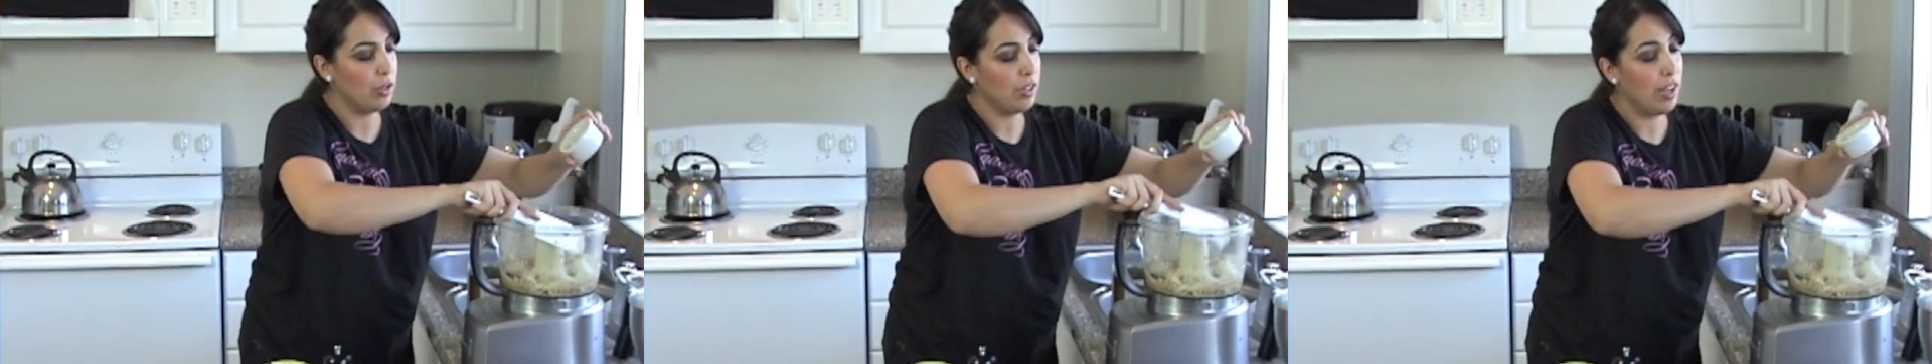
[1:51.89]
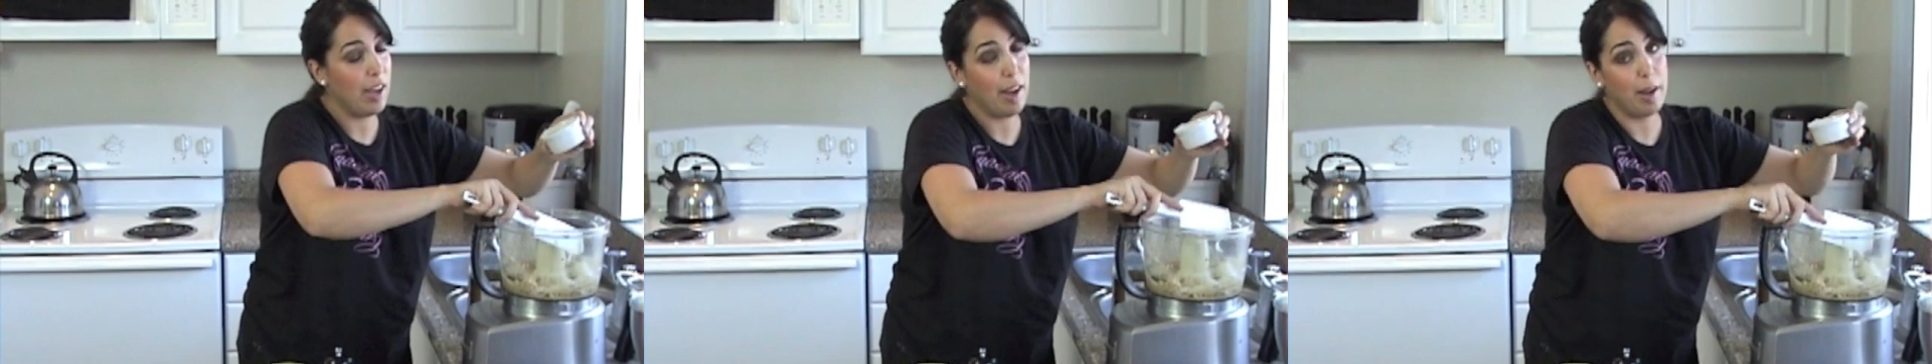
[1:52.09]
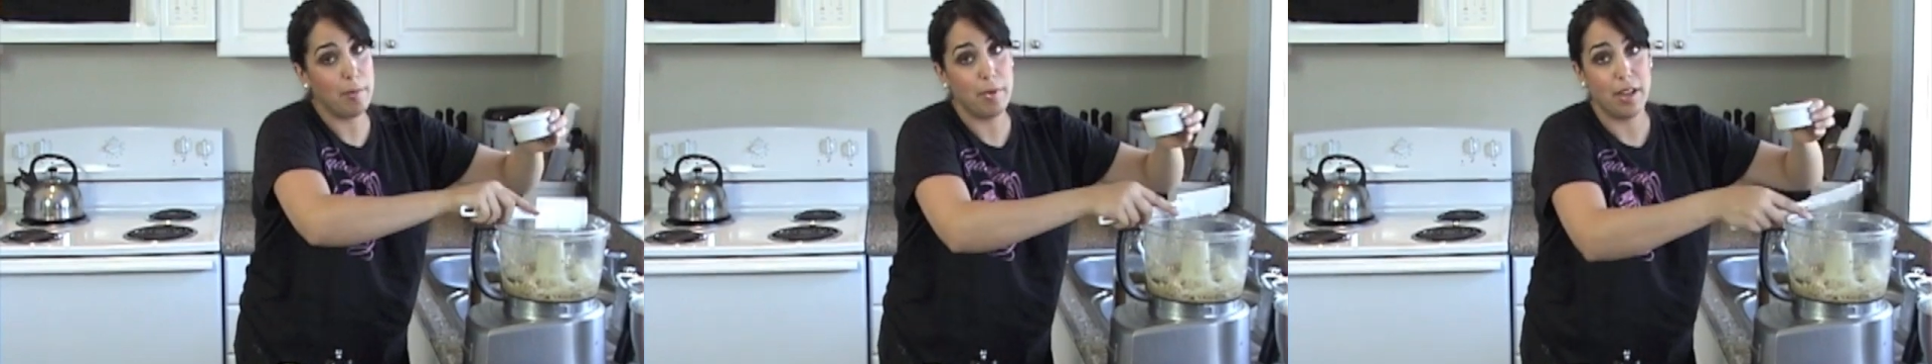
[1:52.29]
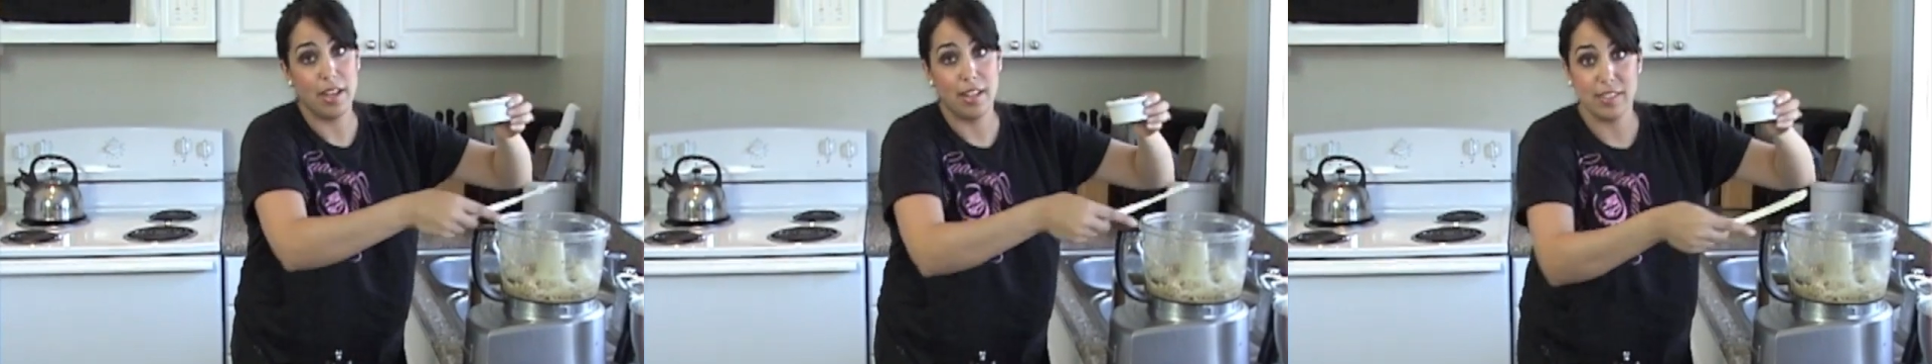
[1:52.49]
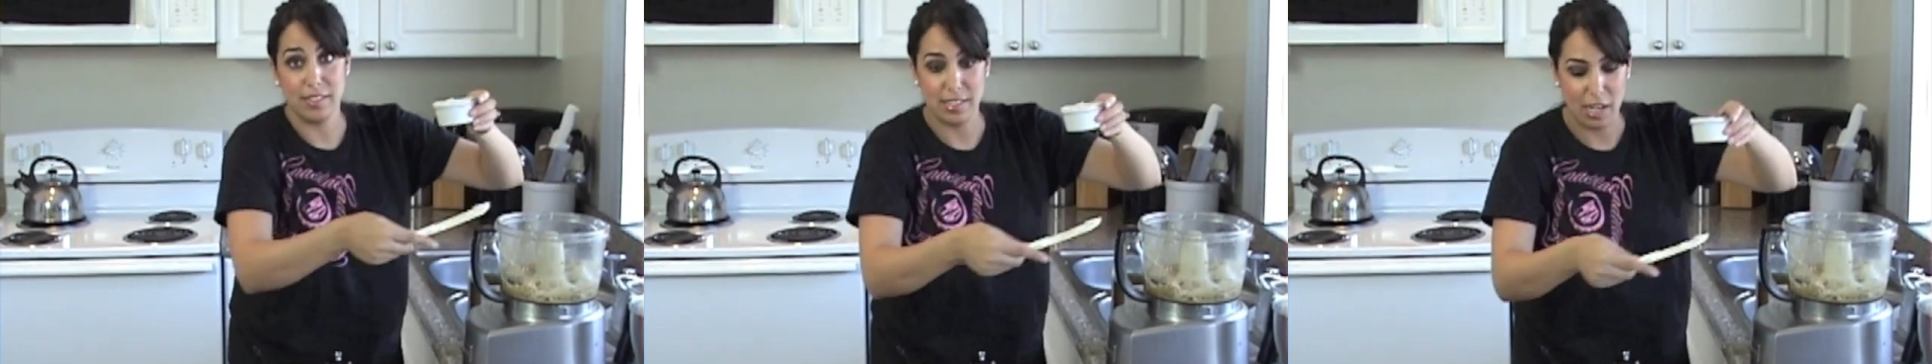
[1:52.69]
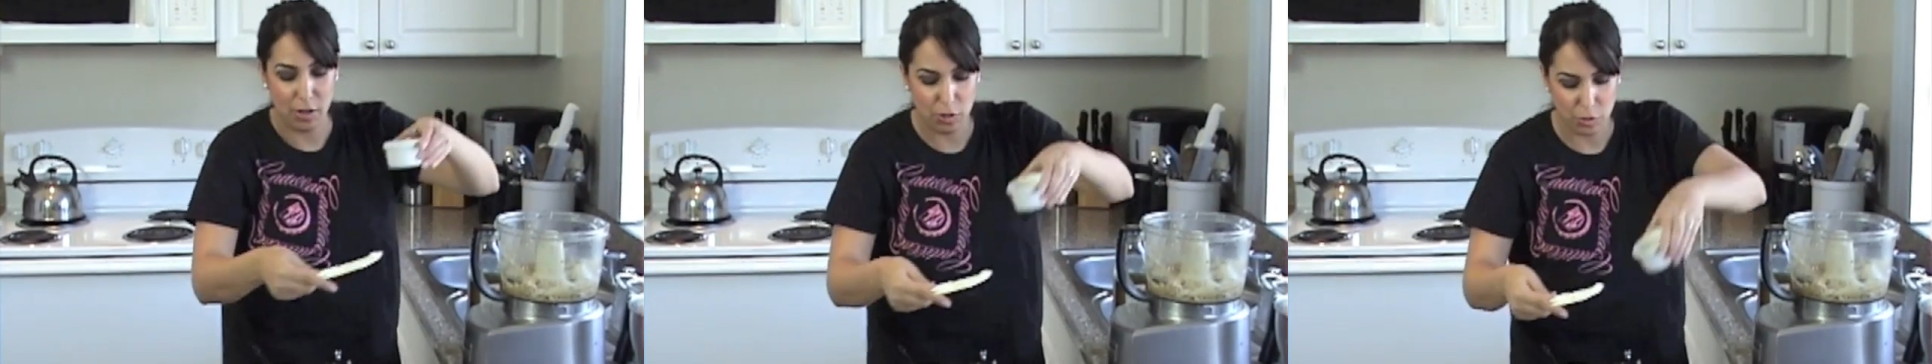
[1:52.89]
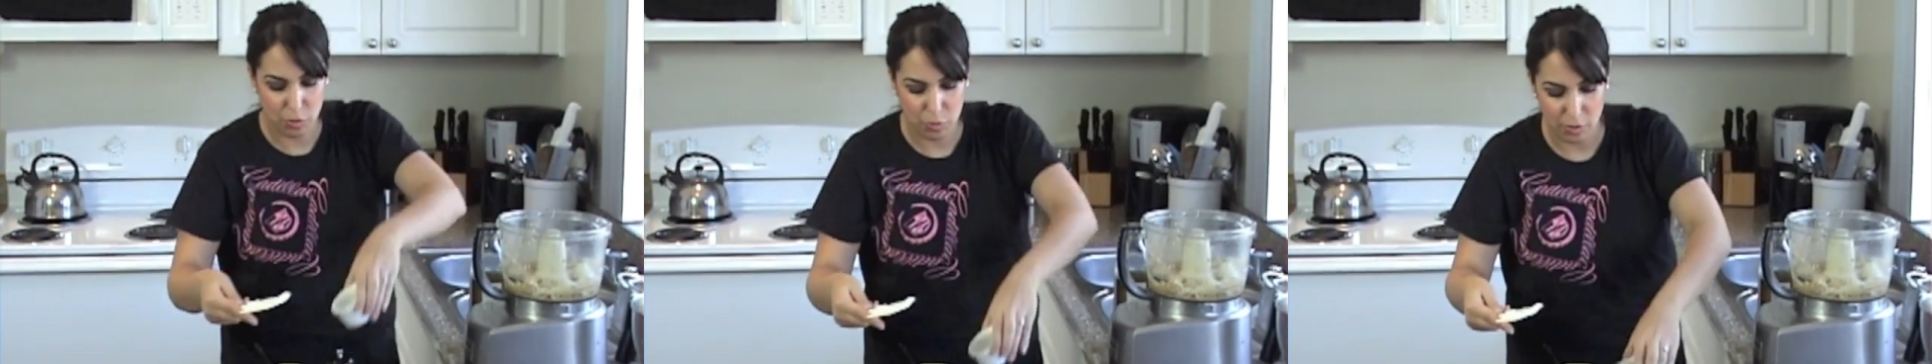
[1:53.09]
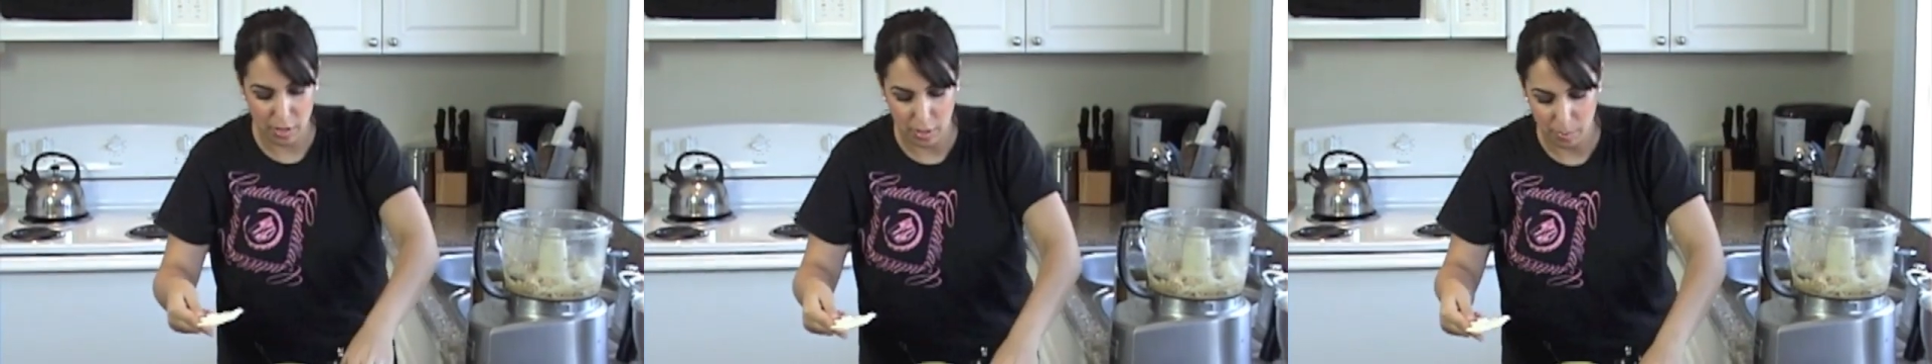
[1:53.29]
lime and sour
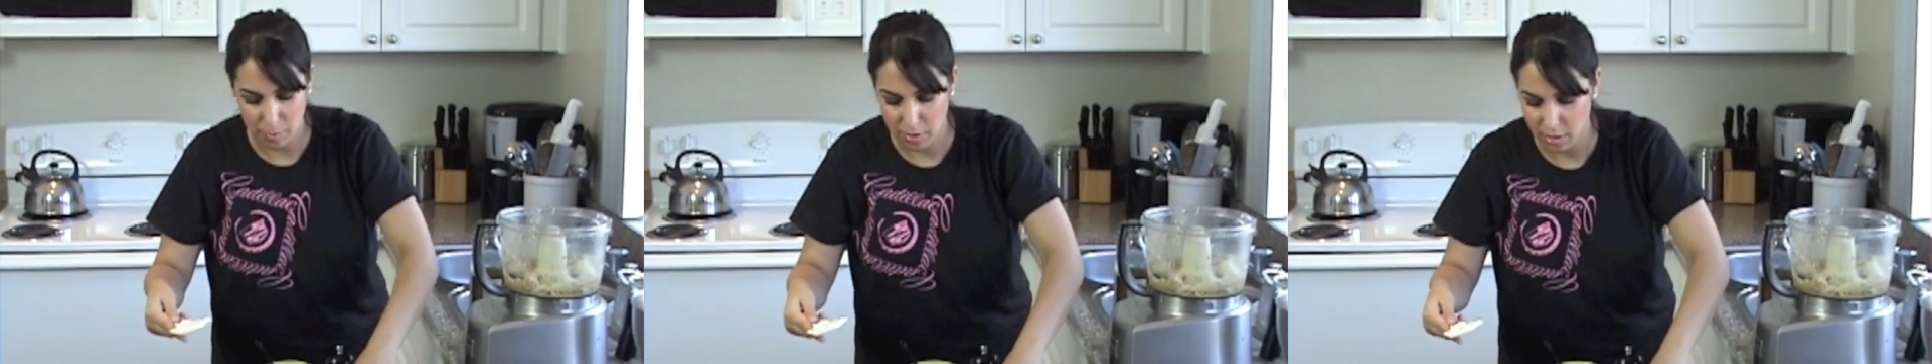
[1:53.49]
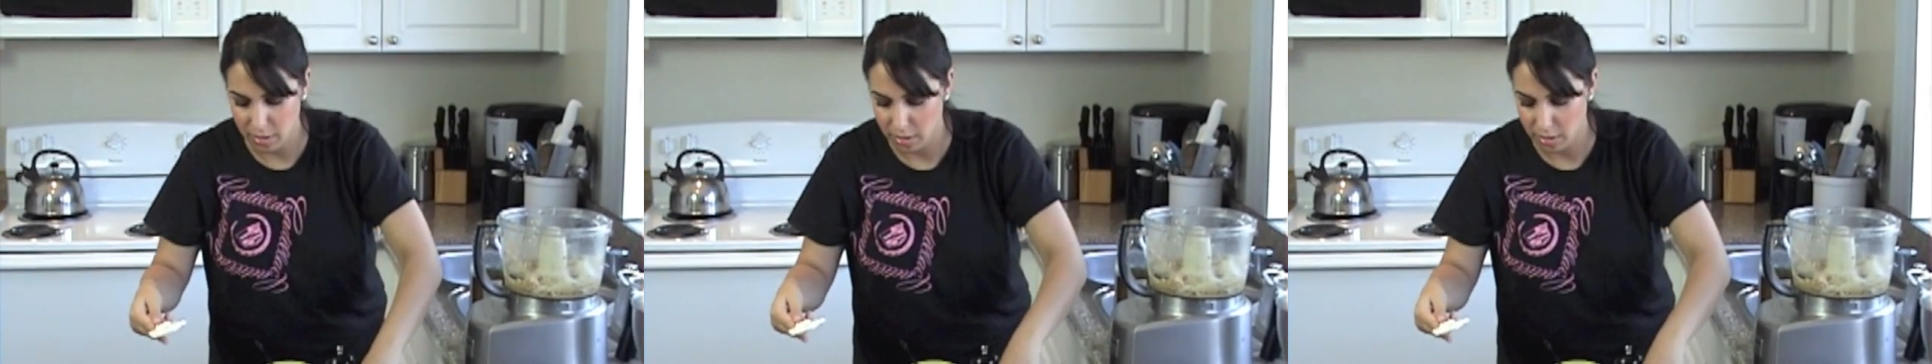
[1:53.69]
cream